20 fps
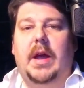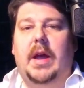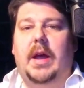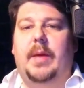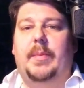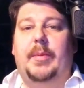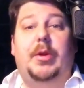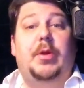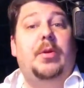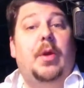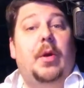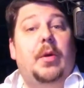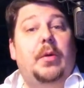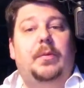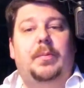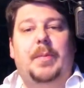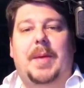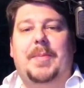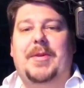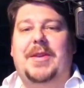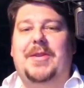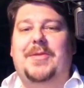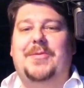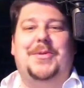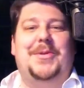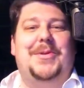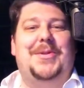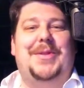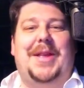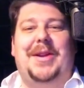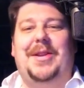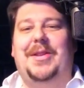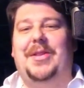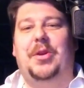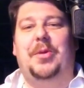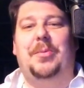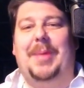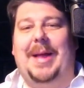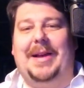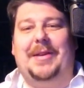But who knows, maybe you will let a
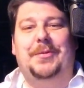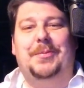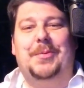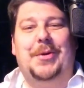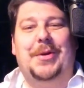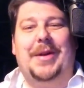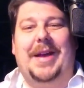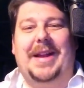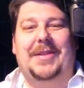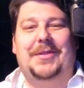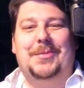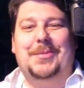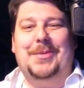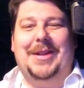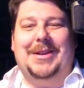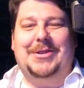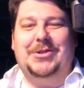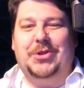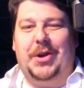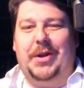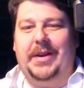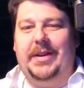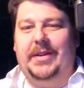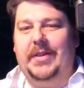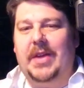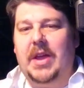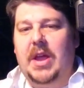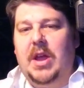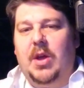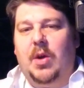little black smoke out of some electronics,